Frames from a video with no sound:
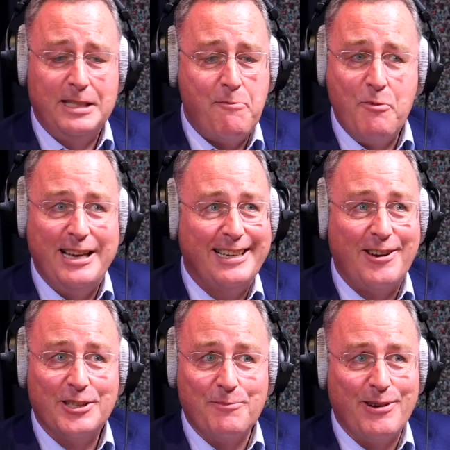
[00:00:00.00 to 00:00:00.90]
Same way a
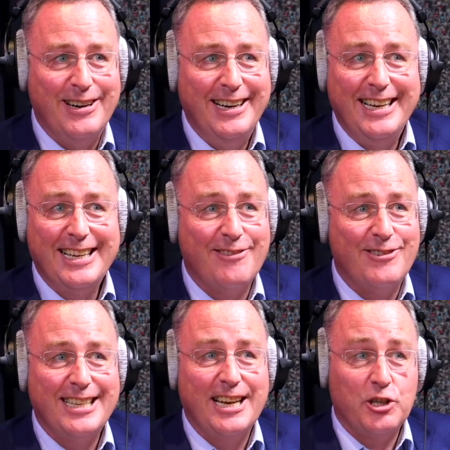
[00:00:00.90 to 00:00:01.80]
customer can
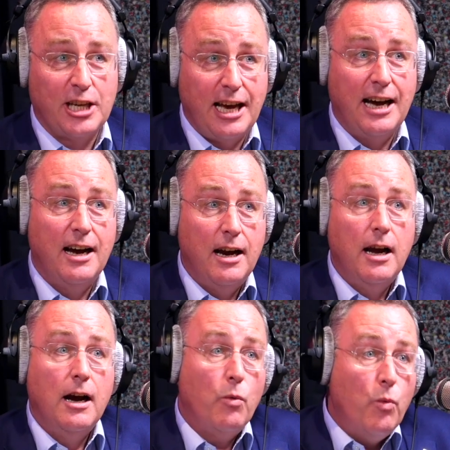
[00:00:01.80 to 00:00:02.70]
research a car,
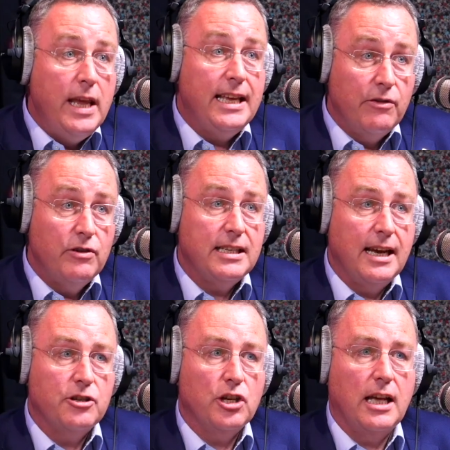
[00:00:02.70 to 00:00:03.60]
we can
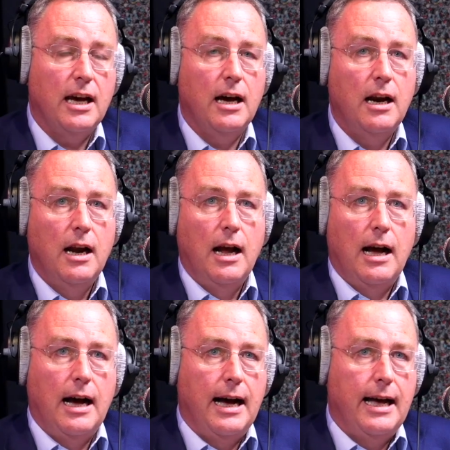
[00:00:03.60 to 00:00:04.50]
research a car,
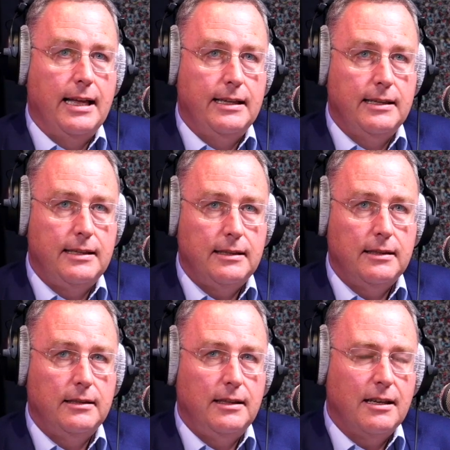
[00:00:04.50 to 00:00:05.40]
and
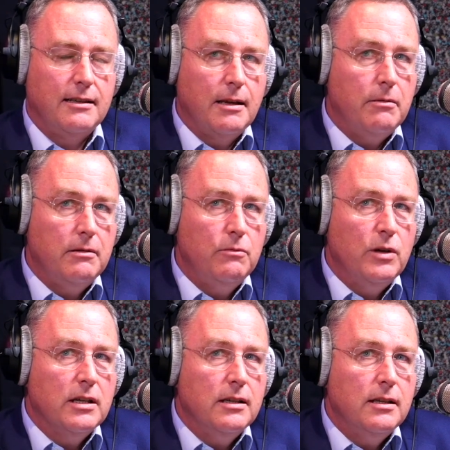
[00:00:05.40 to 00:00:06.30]

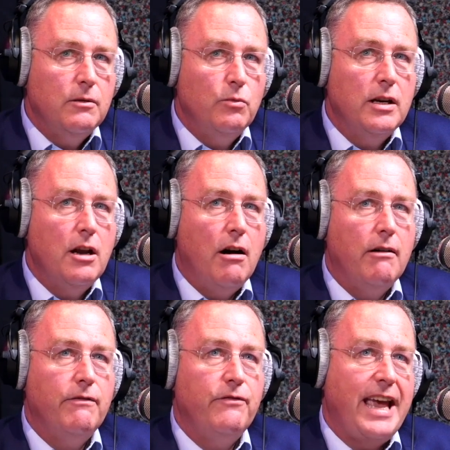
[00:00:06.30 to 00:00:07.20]
we're
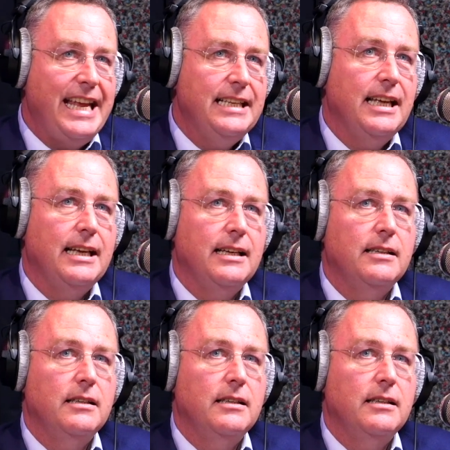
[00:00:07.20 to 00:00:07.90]
not finding